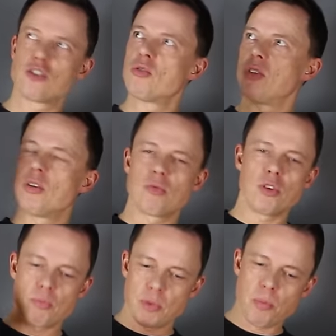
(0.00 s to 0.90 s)

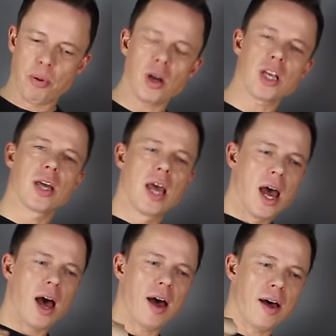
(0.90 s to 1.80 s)
You put
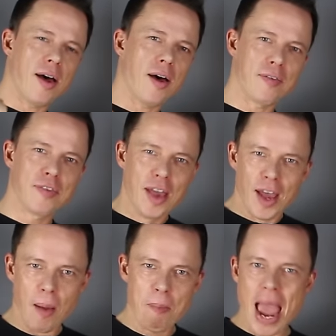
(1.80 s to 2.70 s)

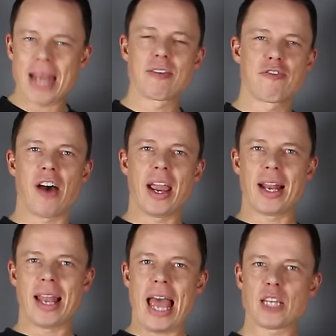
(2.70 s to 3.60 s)
a magnifying
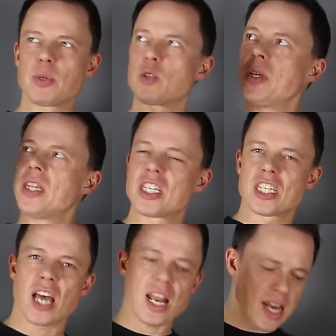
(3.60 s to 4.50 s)
glass between the
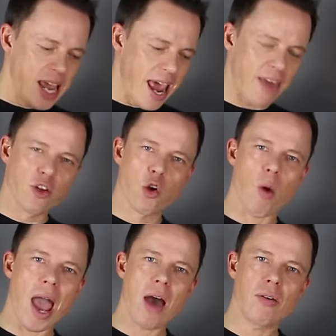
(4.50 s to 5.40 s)
sun and the
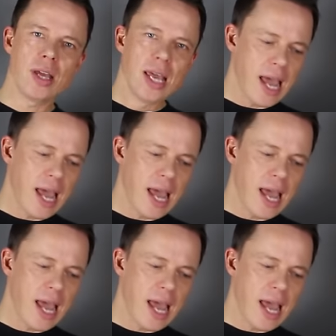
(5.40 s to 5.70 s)
ground,